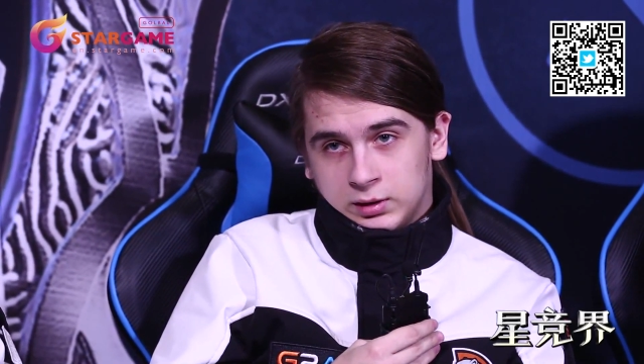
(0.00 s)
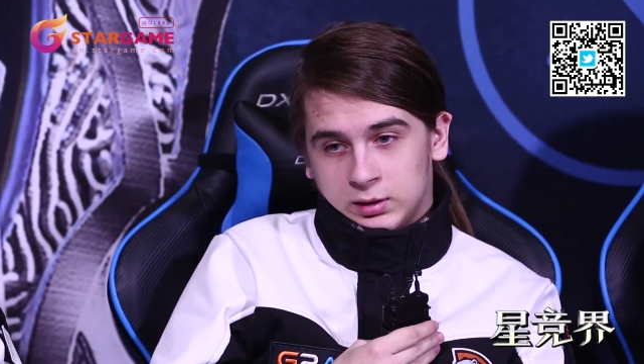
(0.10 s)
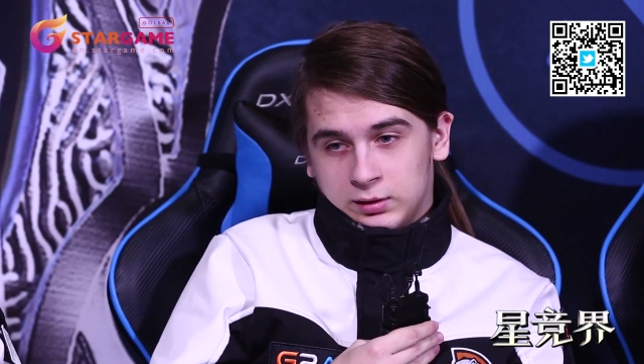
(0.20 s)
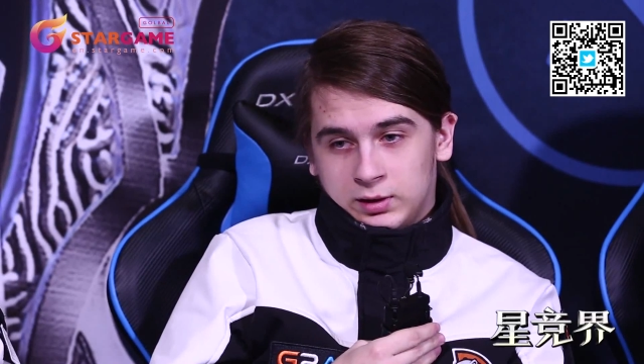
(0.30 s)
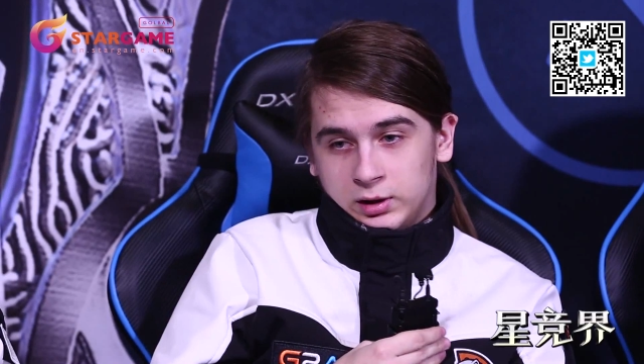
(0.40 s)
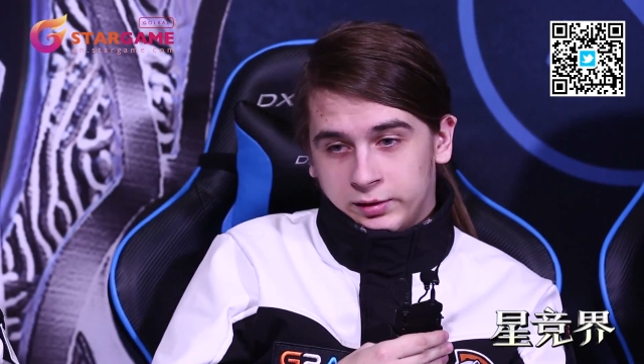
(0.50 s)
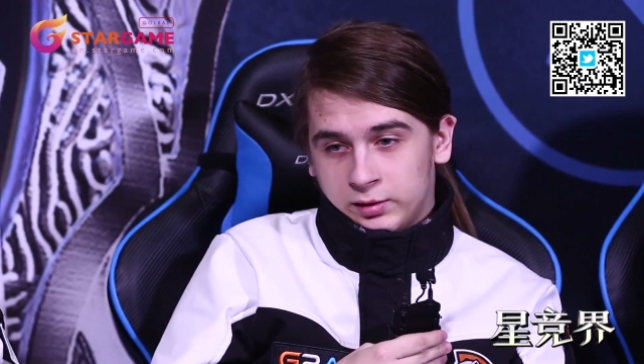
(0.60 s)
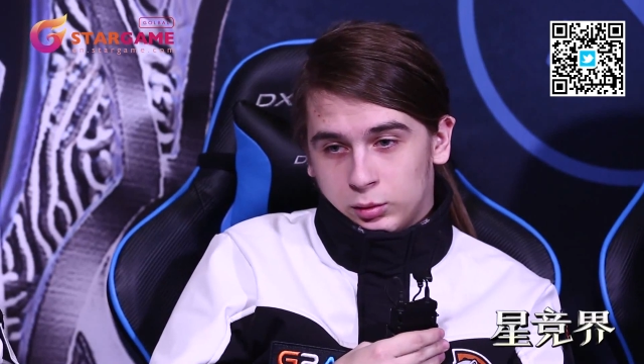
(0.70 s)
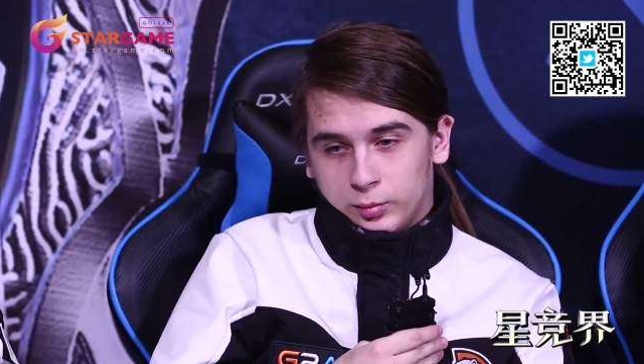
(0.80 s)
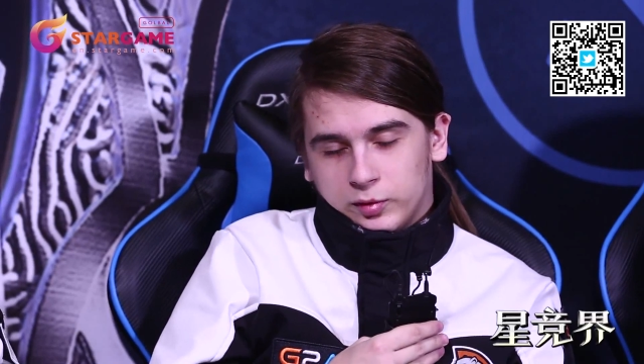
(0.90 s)
and
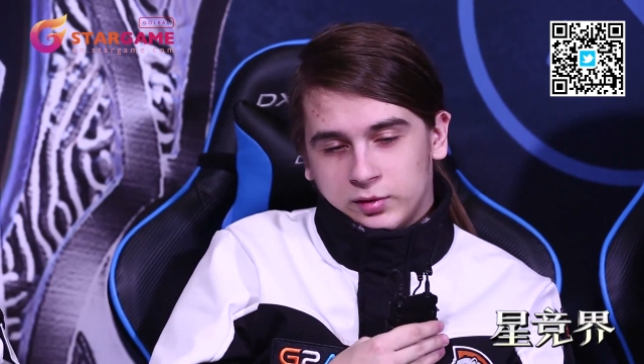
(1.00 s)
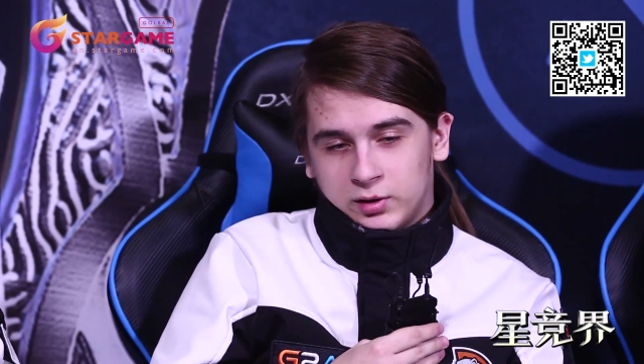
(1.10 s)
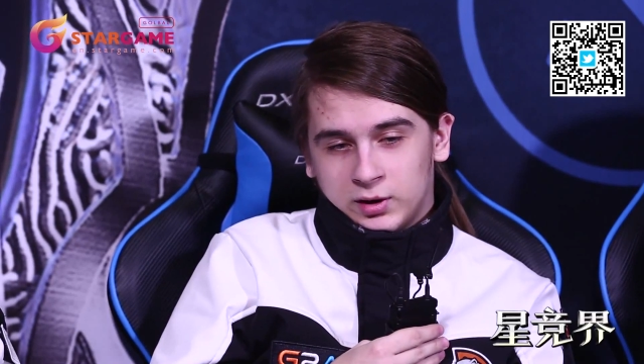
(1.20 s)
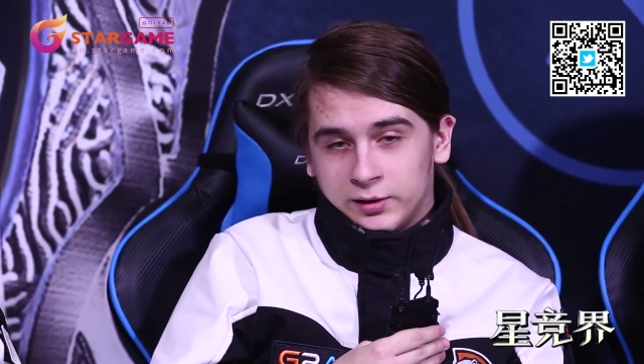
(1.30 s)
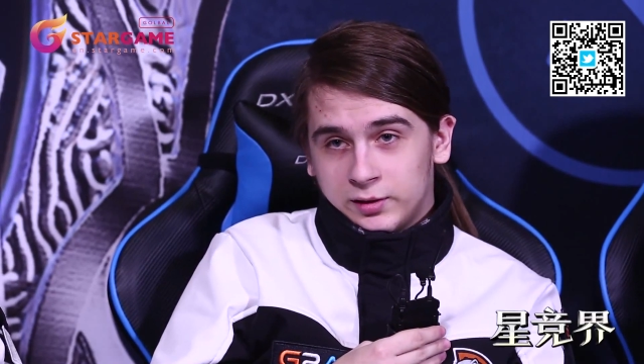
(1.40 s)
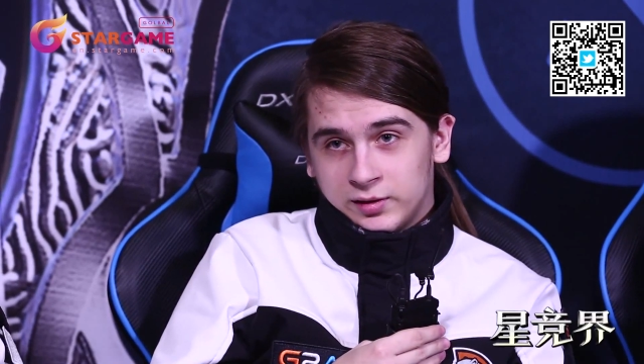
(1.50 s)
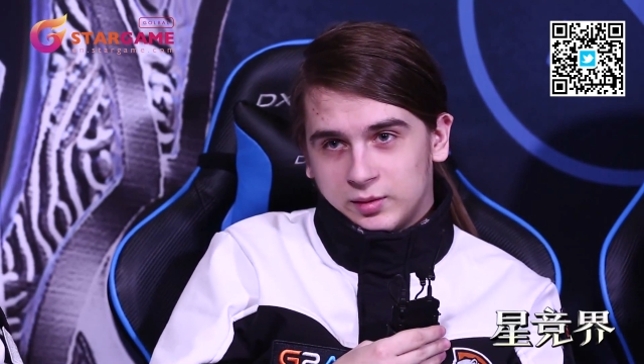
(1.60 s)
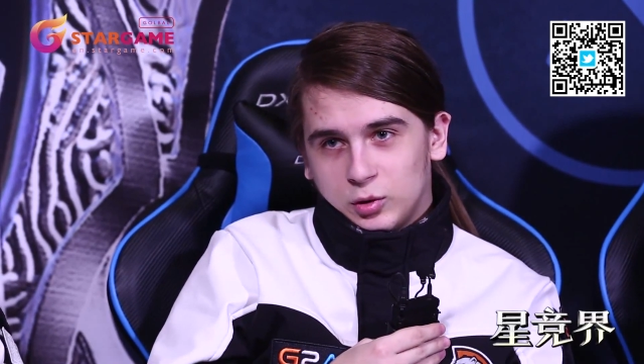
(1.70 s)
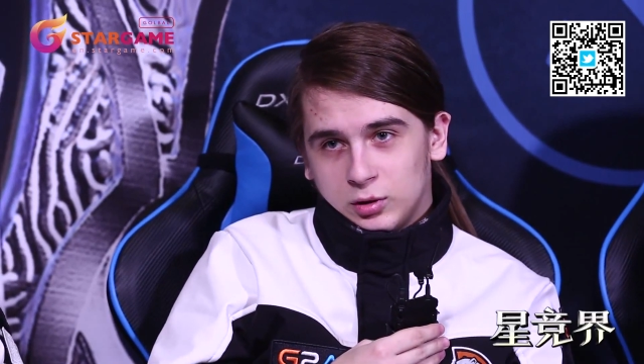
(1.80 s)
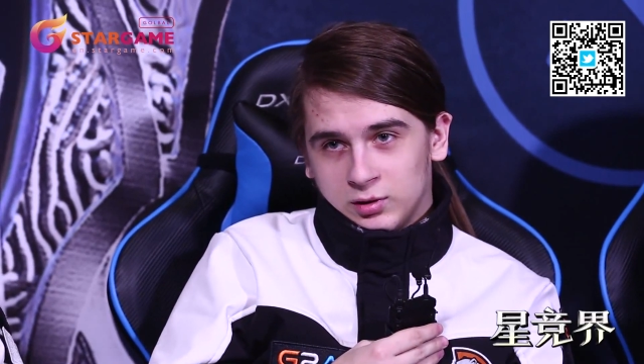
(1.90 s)
Silencer obviously counters
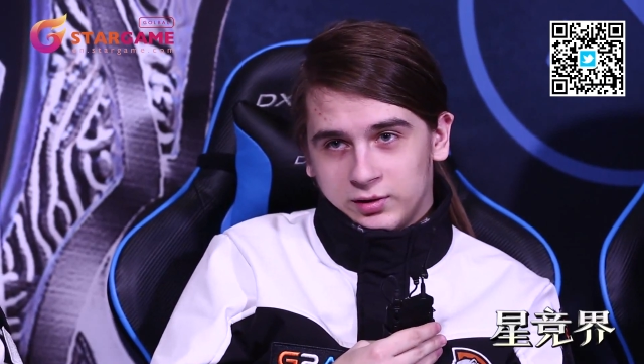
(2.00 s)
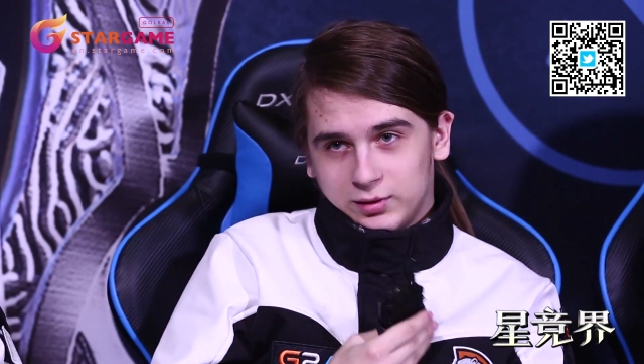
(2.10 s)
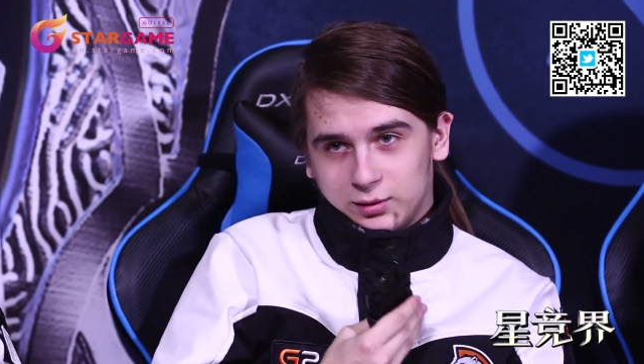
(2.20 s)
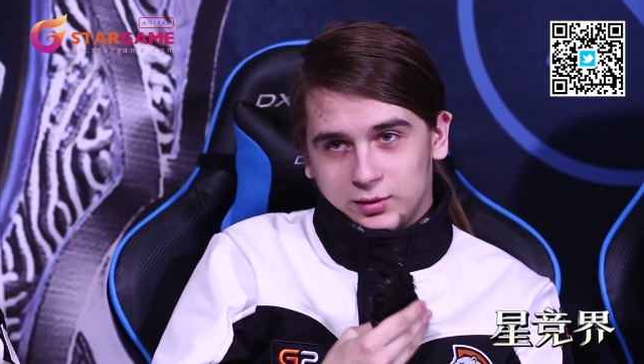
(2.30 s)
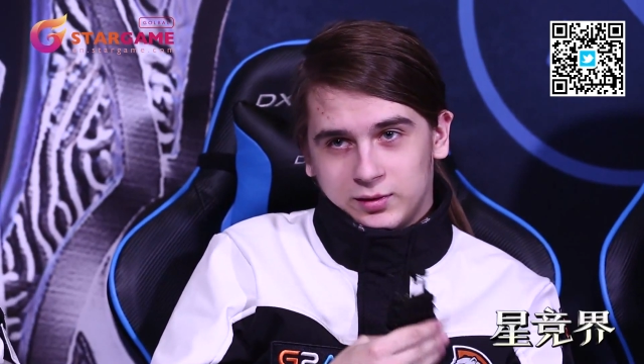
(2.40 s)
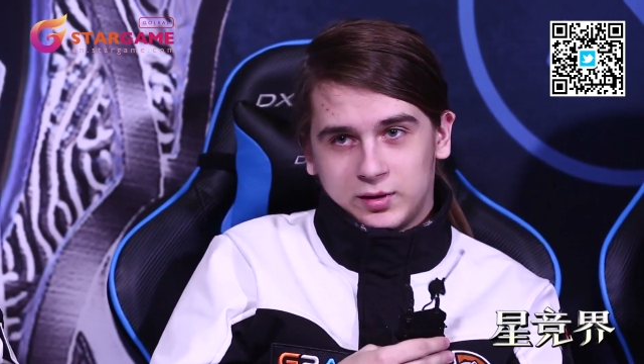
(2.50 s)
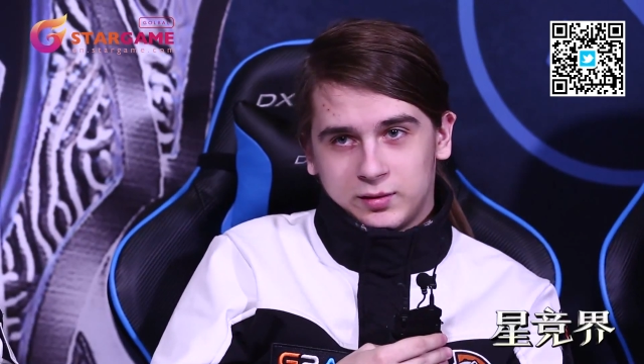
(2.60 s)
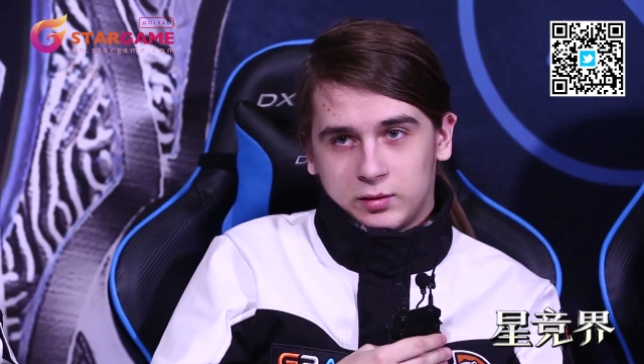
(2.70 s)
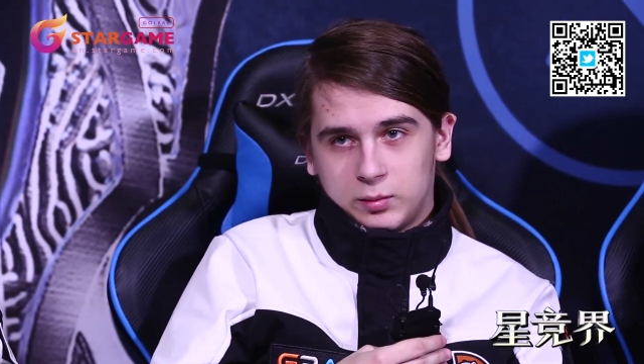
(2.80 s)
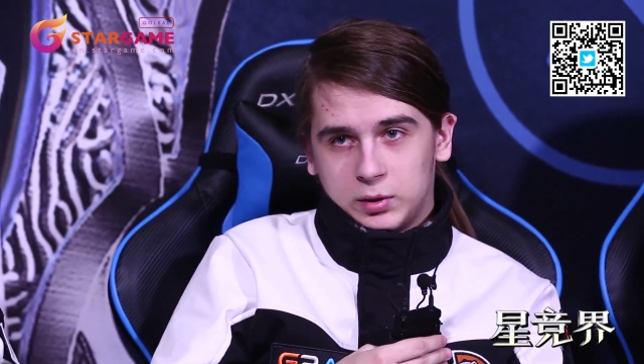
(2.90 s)
them all, so
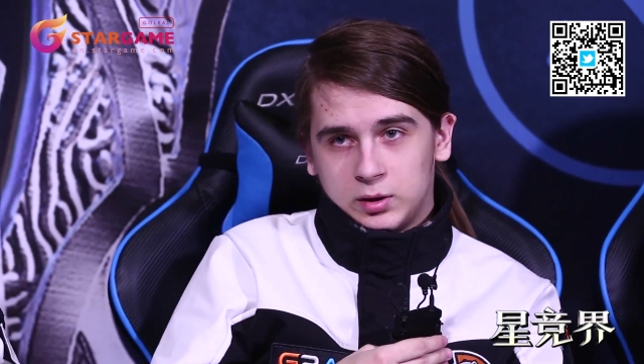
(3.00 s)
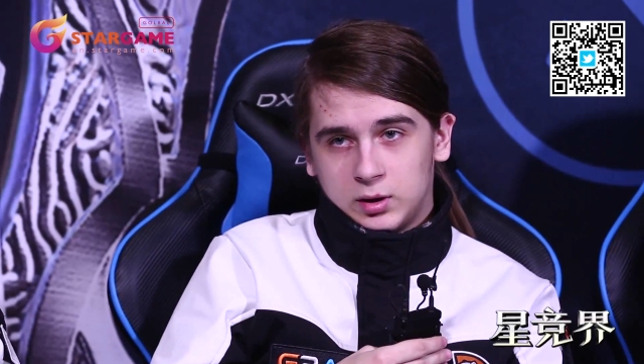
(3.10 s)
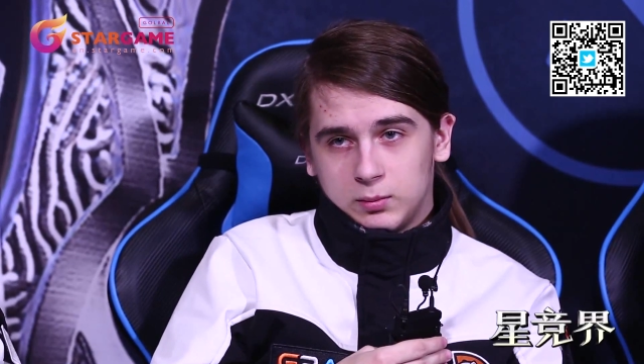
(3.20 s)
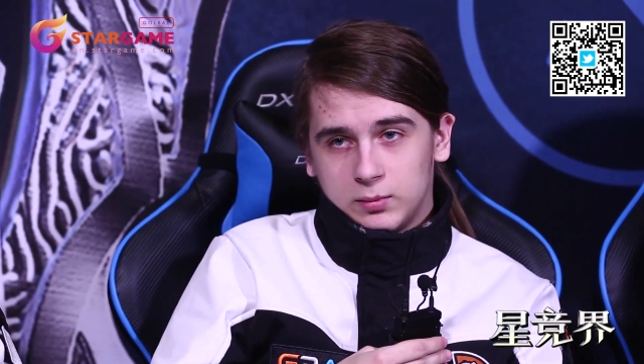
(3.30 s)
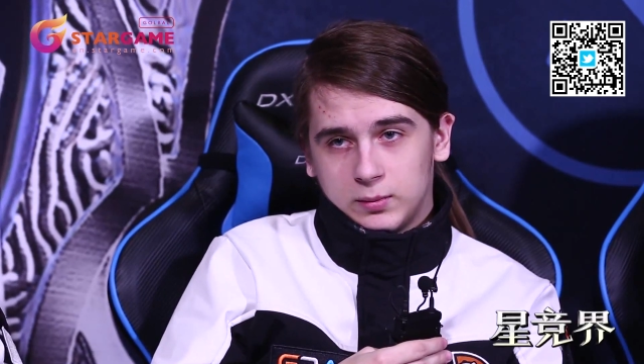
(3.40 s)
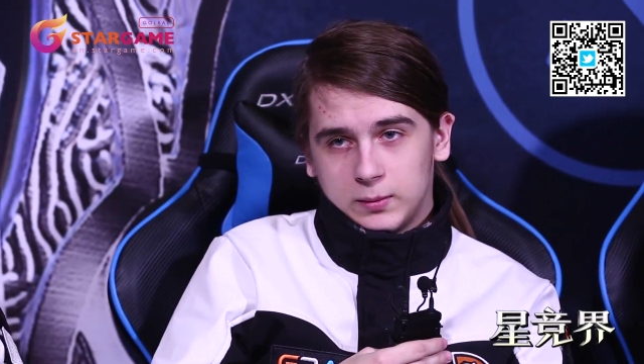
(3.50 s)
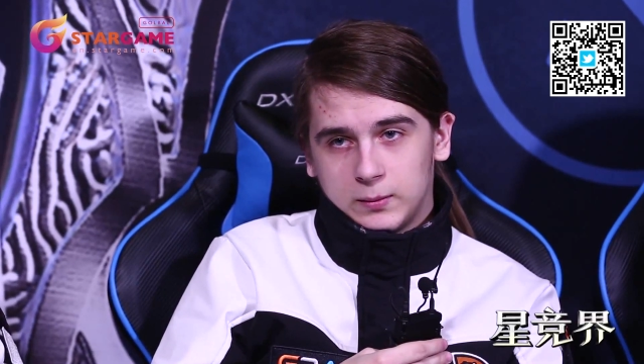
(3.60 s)
that's why we picked him.